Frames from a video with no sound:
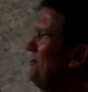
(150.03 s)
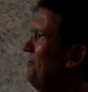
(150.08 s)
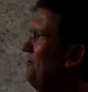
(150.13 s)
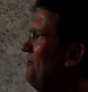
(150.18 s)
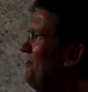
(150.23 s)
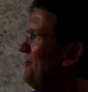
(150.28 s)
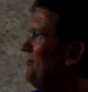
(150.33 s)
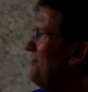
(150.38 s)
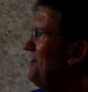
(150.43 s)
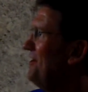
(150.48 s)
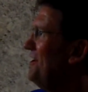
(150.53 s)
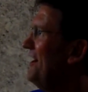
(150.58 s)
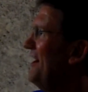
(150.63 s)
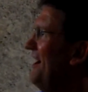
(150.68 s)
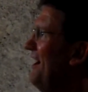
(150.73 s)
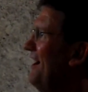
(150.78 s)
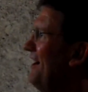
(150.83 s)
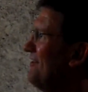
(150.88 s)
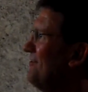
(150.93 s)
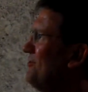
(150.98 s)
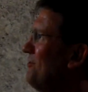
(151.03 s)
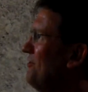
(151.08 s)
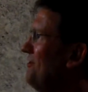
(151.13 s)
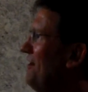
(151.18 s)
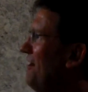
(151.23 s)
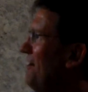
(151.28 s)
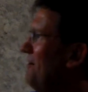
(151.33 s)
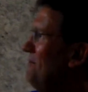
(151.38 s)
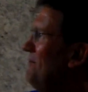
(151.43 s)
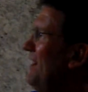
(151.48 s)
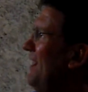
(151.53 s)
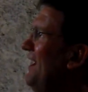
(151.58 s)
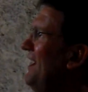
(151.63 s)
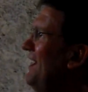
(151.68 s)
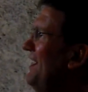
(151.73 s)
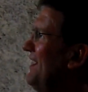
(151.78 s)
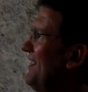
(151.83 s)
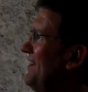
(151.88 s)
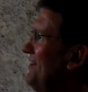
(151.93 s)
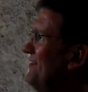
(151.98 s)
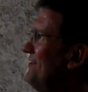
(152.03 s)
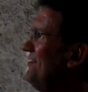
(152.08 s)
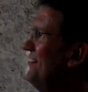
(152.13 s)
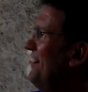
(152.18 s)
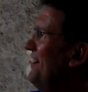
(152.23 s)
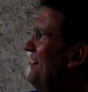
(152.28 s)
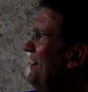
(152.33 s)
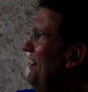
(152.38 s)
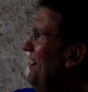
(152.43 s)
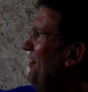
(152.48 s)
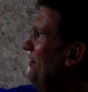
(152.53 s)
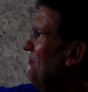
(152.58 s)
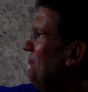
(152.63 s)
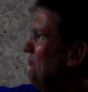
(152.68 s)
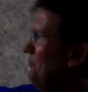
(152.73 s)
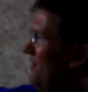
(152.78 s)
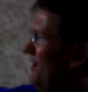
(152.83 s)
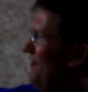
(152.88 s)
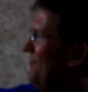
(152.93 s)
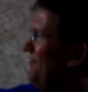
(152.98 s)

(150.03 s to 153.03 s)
Orthodox or the Armenians, where